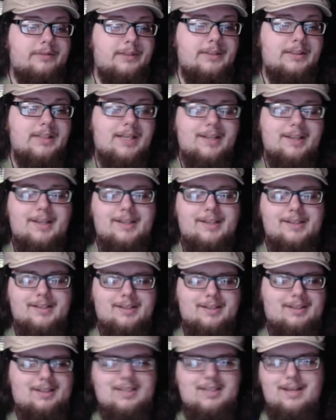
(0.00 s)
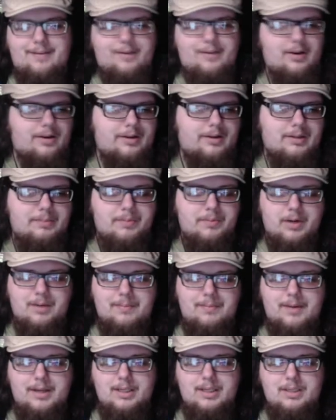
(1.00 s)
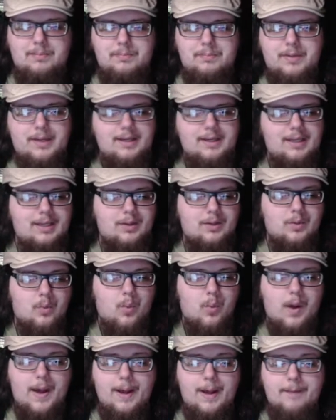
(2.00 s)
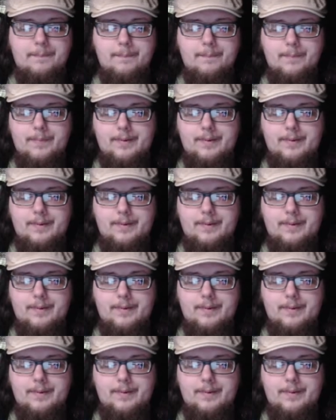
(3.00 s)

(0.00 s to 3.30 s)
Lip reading: and I think it's just to save cost pretty much. But either way,